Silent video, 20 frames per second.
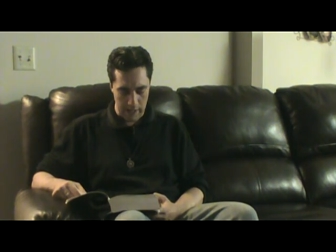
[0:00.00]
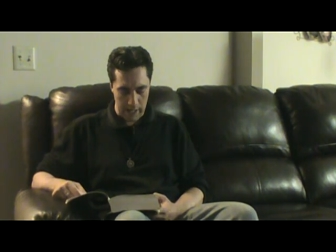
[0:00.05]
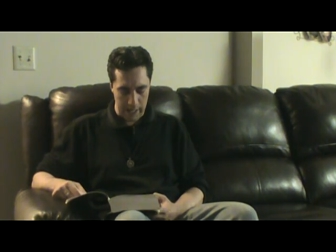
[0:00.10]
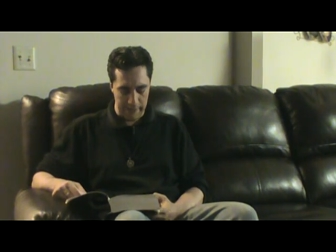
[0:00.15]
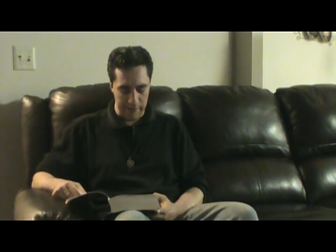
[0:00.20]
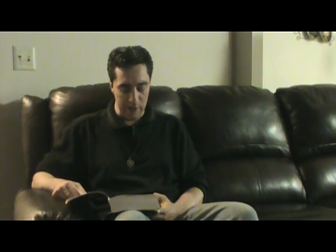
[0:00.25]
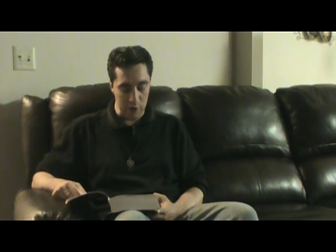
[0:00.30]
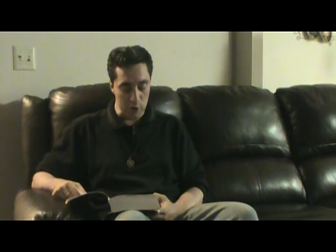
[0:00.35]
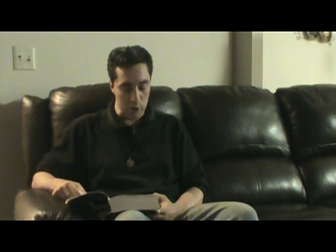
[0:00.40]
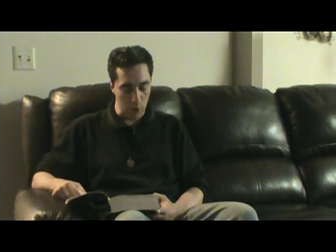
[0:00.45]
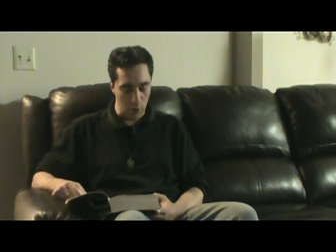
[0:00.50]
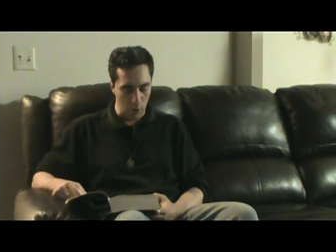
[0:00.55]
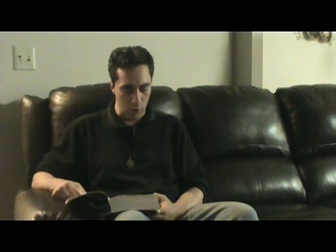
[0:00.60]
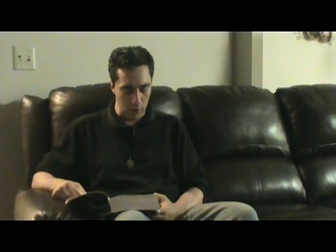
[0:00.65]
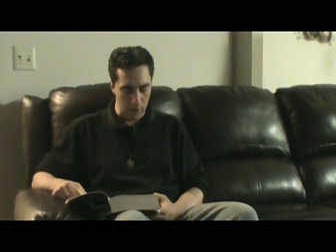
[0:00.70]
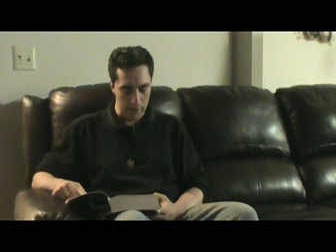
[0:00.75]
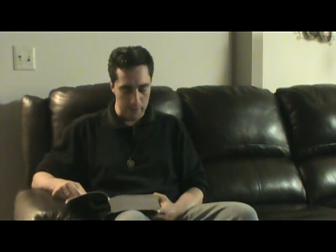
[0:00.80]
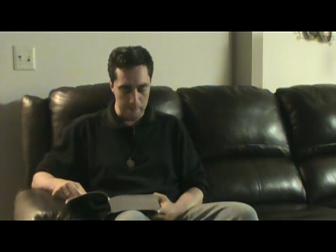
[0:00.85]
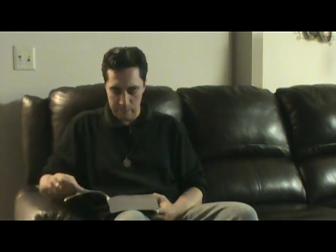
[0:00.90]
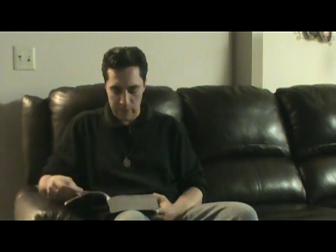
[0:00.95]
And this
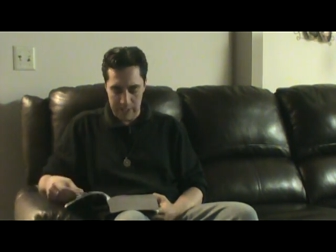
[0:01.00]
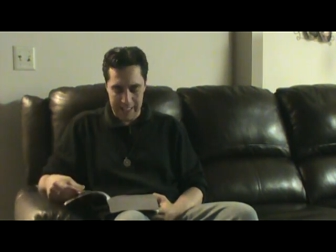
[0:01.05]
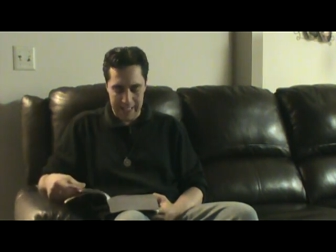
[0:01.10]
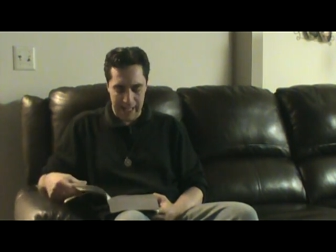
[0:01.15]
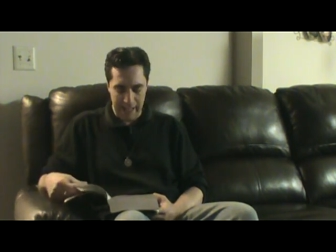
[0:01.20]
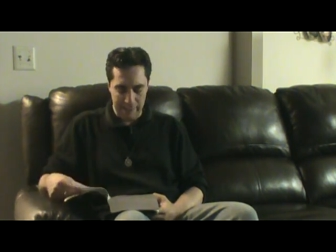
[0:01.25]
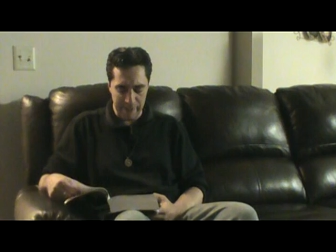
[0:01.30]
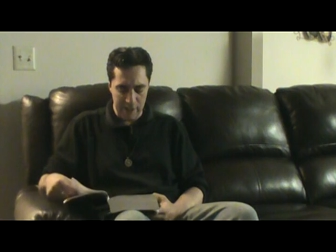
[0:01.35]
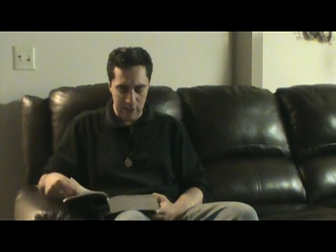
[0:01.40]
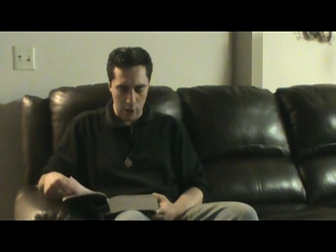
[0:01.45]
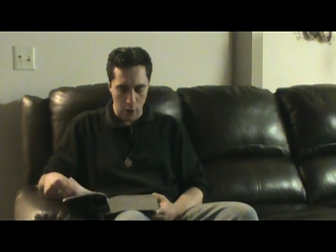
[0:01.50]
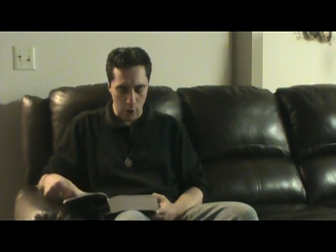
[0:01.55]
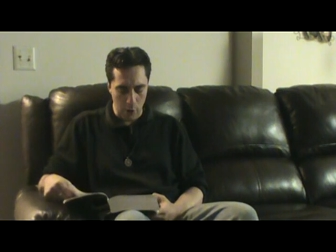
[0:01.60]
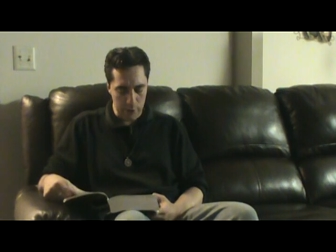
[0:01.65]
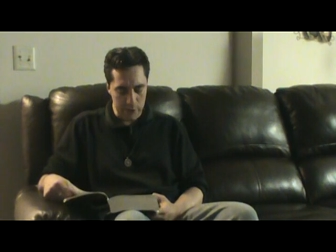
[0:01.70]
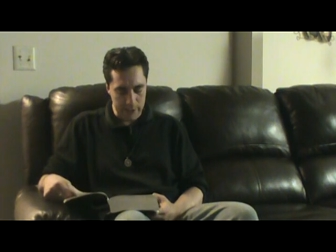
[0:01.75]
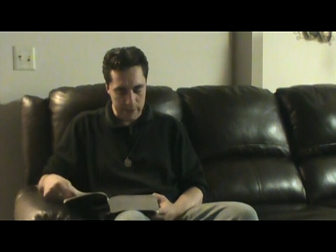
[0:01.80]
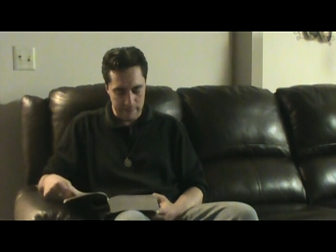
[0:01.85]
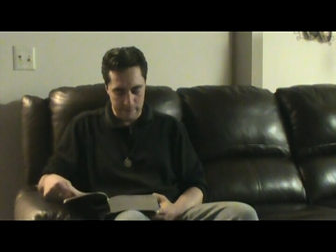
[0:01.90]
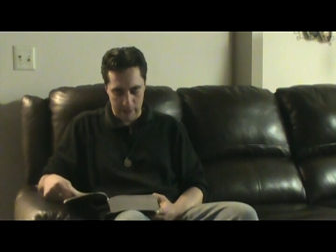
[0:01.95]
aura, not the
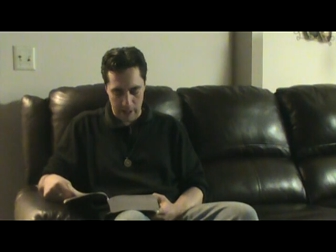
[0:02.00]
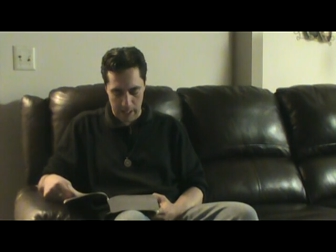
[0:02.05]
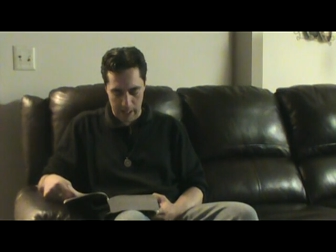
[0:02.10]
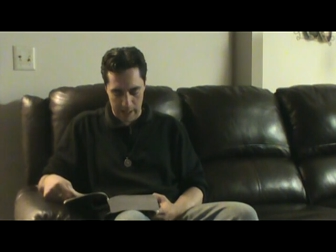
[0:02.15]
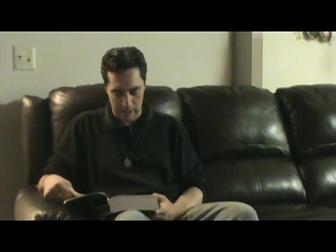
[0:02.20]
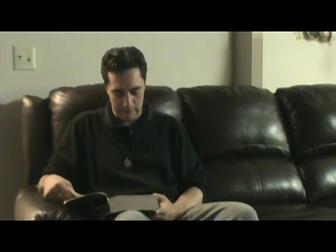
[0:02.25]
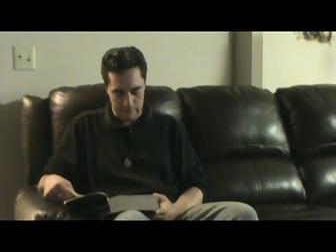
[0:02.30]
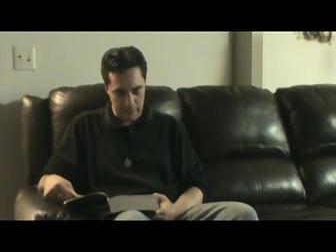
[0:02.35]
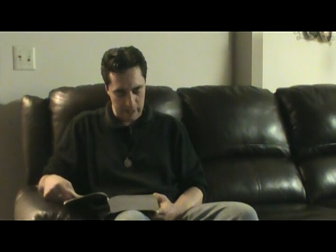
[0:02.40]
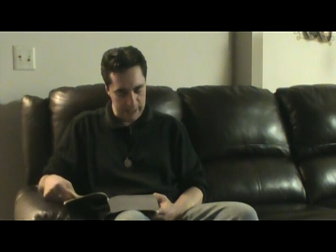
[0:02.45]
argent vive.